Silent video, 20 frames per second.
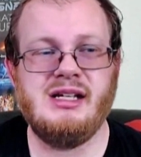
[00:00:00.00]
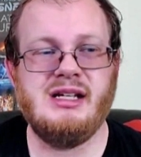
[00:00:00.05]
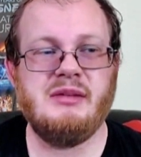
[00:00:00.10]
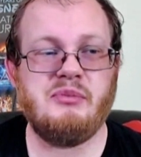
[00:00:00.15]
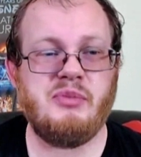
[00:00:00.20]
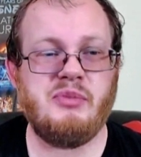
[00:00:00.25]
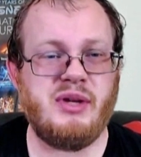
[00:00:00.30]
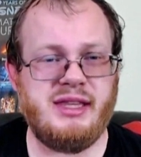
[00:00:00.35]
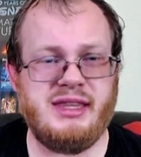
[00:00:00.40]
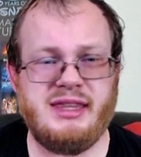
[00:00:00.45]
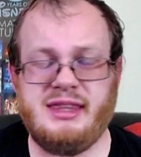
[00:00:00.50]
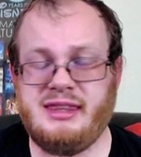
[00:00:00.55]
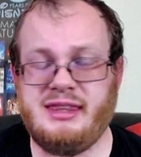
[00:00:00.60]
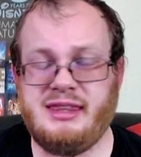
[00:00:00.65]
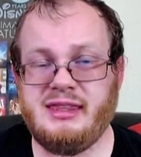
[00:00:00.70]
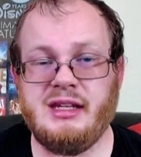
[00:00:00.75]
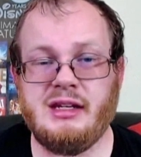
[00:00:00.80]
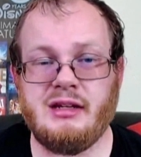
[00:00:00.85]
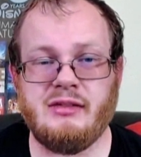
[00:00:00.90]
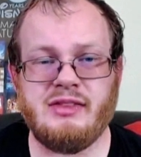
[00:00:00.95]
But,
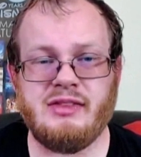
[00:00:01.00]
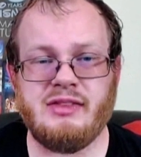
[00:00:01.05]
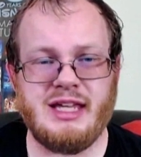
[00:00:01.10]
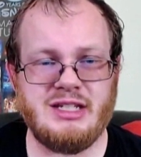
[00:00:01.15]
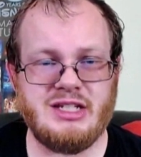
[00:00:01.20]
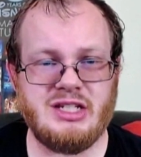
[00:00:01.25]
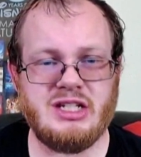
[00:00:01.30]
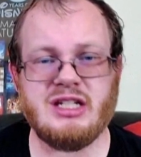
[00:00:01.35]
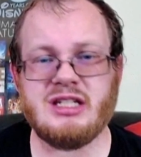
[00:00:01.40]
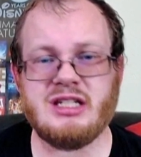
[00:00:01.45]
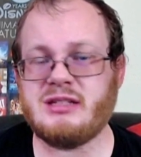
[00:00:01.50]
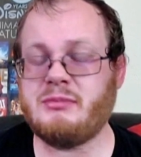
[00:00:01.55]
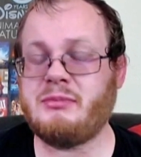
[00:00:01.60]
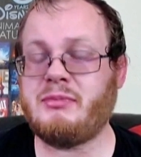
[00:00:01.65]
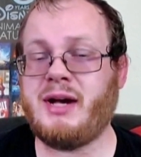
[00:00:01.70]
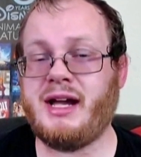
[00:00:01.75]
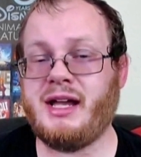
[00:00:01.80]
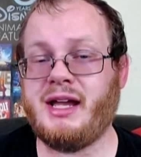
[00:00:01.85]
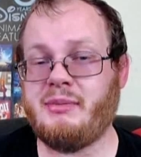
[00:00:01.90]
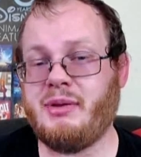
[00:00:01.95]
you know, that's just
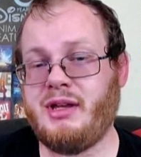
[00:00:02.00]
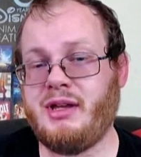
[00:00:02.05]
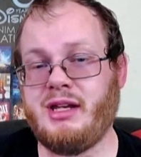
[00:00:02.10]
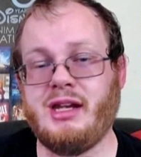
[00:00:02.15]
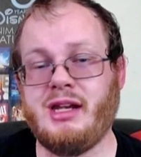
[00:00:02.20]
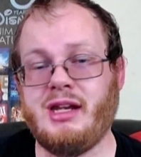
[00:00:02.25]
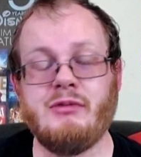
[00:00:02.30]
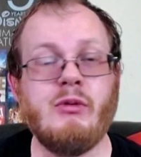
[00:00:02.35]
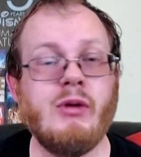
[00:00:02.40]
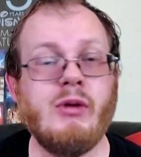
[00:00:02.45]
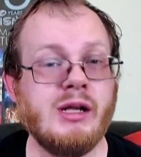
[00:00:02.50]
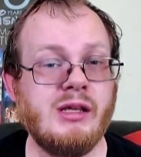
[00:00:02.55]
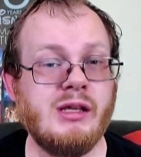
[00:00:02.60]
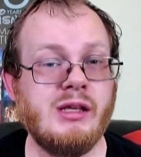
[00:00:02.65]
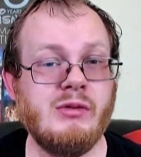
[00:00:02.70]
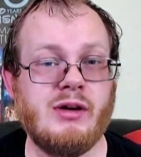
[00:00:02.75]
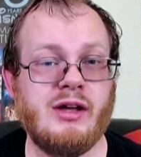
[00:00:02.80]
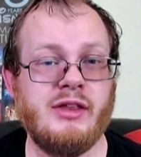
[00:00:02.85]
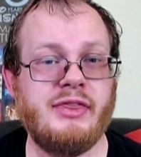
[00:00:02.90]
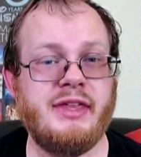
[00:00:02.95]
my opinion. What do
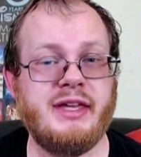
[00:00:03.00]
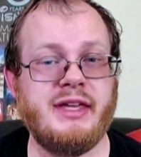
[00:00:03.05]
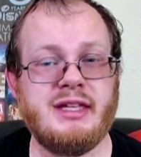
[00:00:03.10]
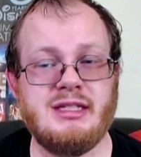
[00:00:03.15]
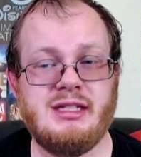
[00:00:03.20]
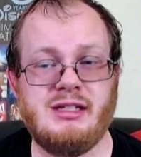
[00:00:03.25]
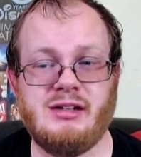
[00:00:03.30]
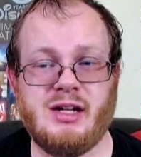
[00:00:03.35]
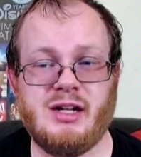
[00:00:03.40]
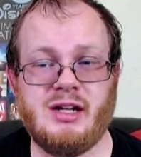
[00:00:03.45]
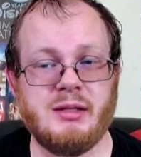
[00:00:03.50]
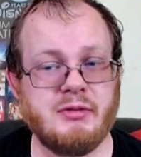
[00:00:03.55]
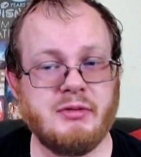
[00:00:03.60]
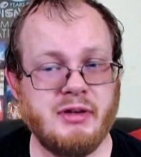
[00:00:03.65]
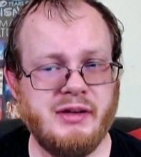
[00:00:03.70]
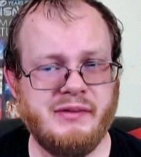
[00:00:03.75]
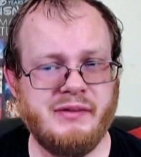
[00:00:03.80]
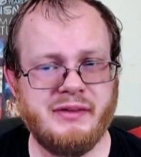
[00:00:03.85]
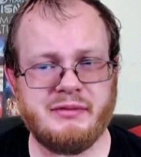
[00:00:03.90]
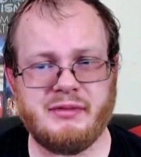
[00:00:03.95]
you all think? Do you all
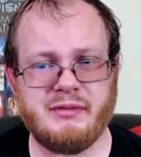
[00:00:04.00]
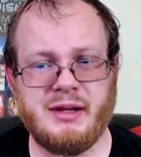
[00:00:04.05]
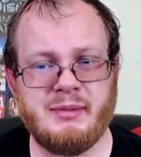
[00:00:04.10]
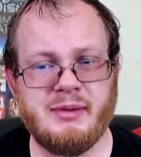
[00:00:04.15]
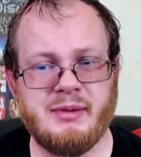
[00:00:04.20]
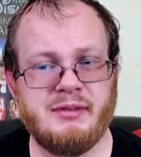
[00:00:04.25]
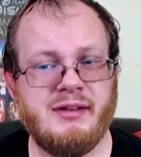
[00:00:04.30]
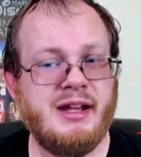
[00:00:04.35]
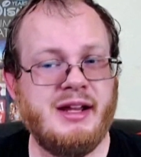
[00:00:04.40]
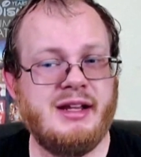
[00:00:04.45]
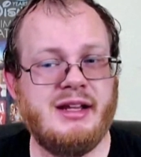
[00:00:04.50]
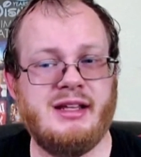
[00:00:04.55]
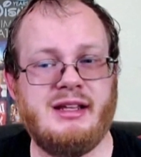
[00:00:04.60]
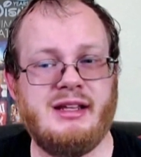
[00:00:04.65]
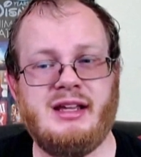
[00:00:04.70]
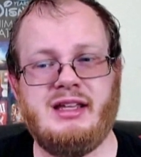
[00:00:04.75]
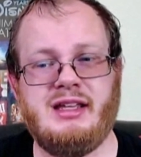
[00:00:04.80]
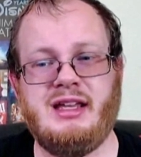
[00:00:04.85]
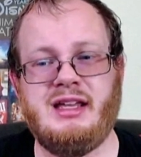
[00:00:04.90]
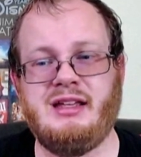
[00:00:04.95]
agree with Robert
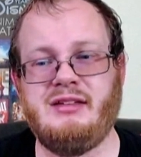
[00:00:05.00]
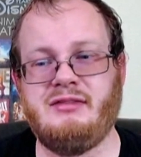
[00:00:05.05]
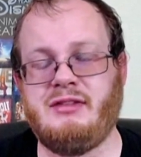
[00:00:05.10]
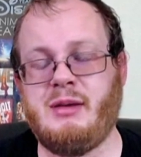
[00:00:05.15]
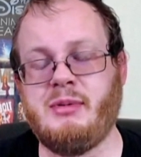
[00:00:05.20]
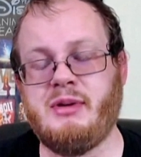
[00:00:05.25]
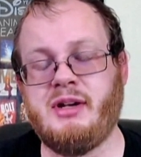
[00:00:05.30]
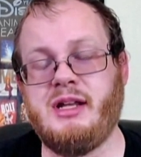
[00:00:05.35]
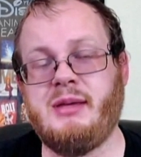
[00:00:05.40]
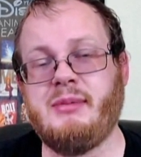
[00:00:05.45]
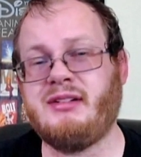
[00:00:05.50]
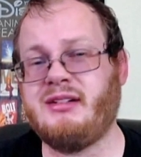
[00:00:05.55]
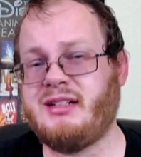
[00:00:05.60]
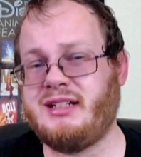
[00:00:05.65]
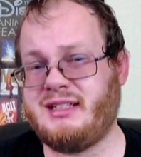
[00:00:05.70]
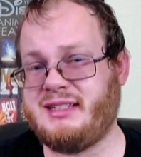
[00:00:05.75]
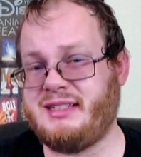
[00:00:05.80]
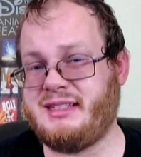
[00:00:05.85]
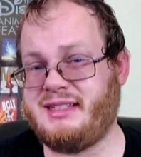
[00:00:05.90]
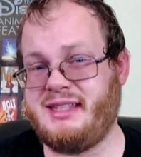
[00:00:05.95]
Re Robert Ebert?
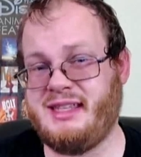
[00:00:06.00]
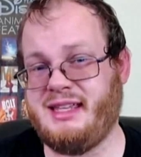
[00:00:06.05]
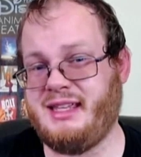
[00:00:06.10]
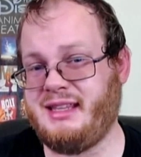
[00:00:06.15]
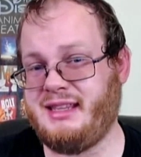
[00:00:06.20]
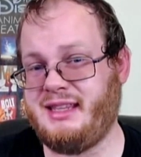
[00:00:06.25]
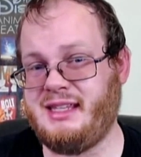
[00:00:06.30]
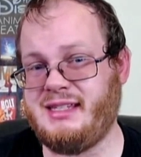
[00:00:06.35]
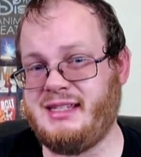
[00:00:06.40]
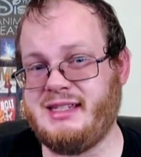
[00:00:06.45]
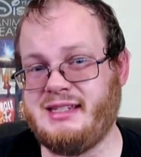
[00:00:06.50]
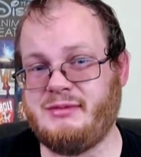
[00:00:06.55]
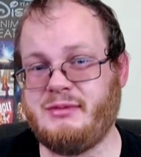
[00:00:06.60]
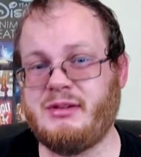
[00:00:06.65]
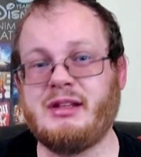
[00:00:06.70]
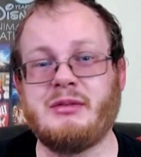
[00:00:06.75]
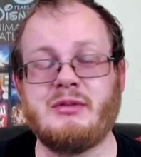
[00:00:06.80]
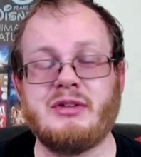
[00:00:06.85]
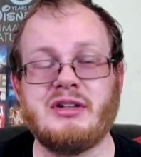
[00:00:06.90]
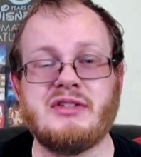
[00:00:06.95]
It's the, this is one
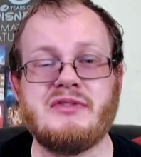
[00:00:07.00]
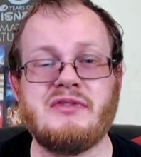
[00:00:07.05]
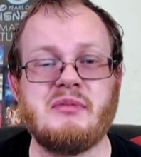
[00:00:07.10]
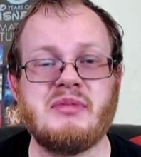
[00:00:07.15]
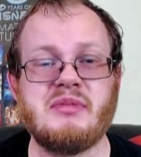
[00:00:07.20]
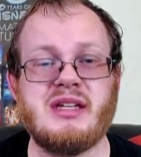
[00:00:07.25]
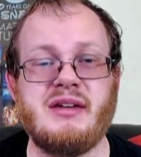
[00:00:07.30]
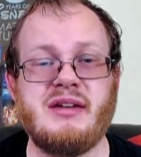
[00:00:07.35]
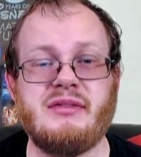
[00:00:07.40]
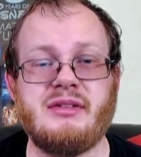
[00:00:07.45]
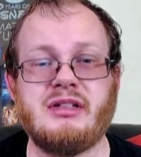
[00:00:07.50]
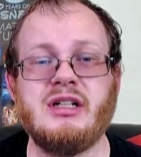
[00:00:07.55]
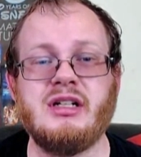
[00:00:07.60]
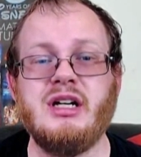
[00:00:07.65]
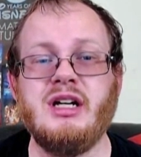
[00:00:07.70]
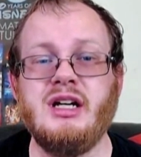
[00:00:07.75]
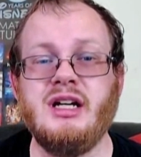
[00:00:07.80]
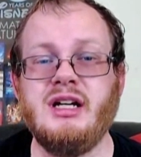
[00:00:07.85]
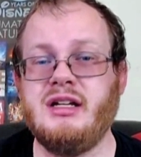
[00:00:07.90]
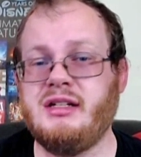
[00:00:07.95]
of the worst films ever.
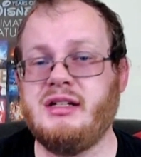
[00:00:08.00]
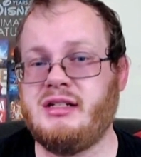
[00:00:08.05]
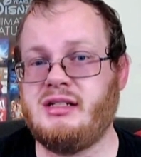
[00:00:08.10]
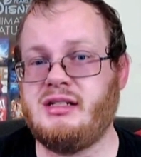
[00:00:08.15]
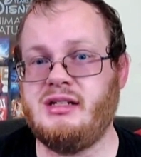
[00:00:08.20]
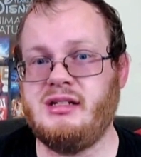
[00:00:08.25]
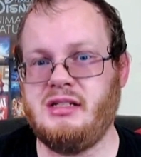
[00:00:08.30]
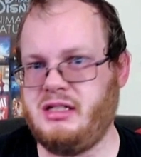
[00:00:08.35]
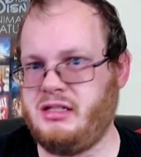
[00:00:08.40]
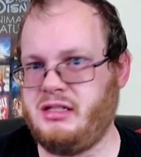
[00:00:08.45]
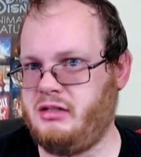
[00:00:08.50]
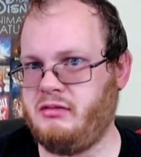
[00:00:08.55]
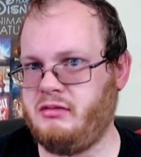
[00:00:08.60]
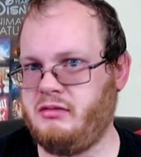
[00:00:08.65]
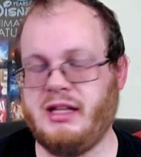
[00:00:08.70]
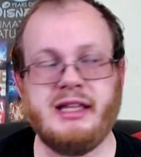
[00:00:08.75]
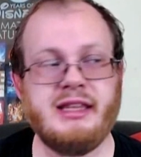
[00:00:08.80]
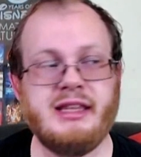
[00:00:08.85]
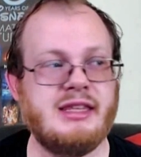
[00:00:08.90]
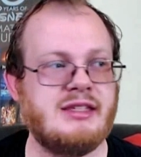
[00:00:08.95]
Did you
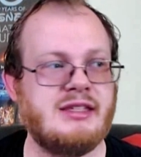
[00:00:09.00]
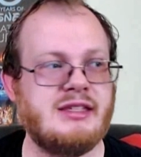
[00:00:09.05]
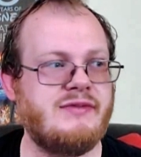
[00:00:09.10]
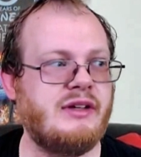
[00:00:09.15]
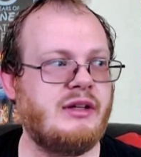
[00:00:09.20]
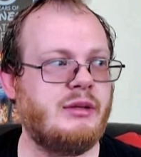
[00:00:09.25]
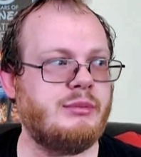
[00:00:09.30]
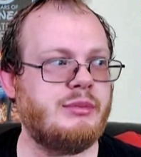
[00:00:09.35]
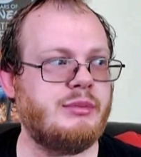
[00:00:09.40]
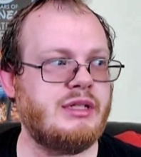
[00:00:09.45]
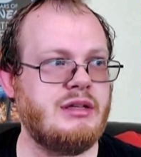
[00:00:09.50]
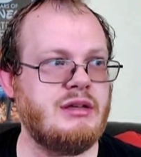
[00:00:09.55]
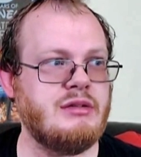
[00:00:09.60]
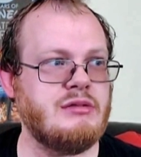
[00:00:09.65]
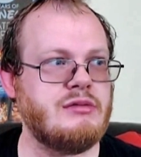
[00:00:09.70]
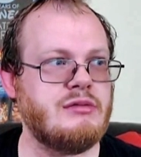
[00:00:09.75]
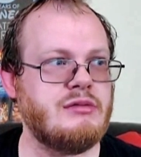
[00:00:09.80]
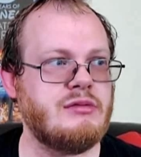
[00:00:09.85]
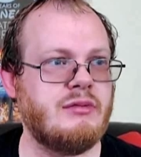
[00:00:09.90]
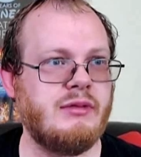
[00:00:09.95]
like this film? Do
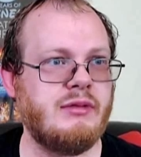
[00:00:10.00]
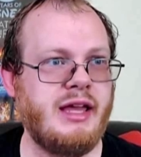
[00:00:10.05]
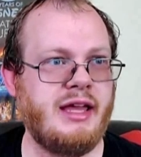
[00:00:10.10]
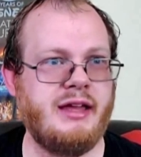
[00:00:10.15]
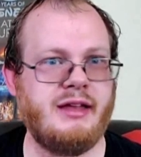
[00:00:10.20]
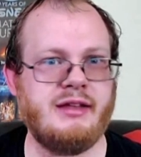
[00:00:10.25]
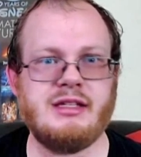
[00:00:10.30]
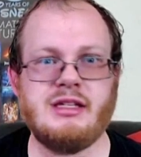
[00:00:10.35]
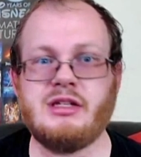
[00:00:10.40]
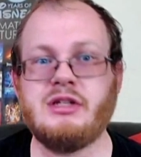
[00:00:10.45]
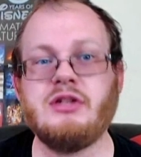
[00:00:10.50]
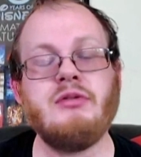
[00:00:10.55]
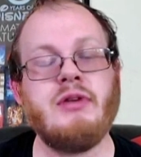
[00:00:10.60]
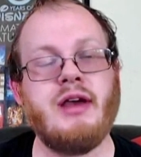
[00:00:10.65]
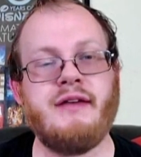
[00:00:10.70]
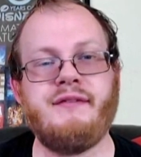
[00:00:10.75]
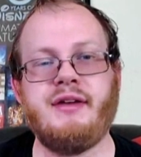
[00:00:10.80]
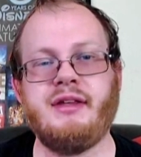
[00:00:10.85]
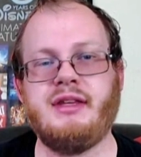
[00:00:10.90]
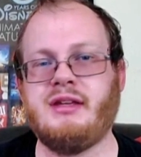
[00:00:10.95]
you ha- did you
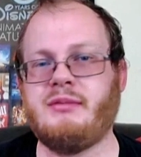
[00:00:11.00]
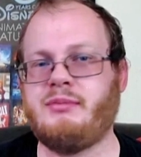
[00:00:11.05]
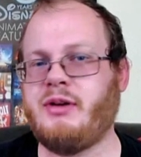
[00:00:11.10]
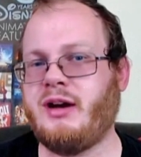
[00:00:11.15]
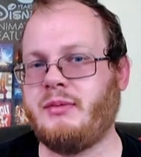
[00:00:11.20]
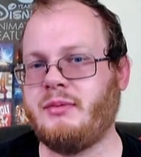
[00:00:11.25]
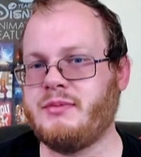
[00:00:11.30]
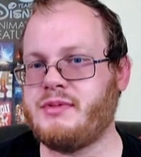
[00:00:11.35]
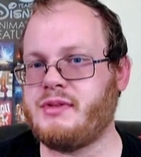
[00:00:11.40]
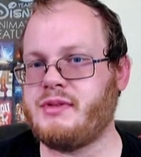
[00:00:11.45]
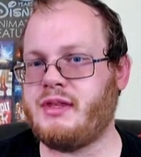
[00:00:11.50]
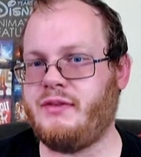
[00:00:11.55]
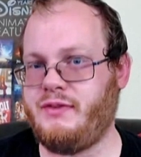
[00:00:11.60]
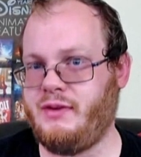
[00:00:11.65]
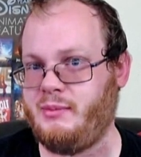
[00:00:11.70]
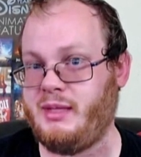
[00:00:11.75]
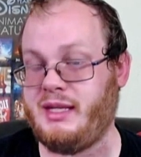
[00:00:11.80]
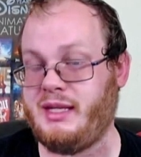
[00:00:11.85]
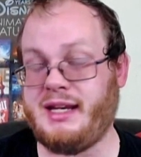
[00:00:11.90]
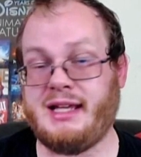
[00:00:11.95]
have other problems with the
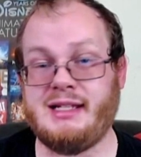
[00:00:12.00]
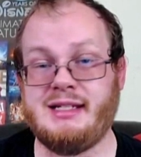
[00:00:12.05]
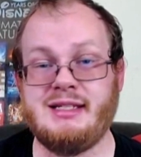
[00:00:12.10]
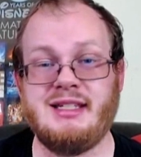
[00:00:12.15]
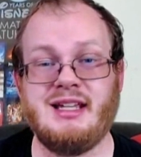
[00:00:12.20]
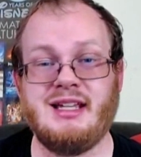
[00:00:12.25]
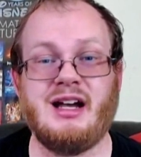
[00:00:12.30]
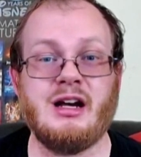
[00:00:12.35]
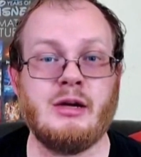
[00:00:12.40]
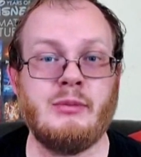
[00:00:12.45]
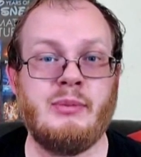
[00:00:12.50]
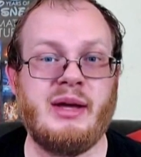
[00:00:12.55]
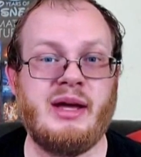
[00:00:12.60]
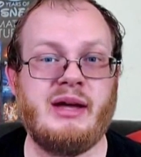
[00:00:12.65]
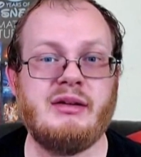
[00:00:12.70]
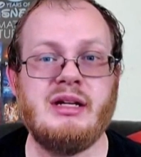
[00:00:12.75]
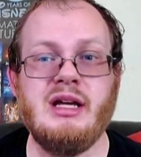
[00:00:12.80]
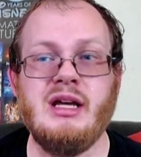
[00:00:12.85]
film that I didn't talk about?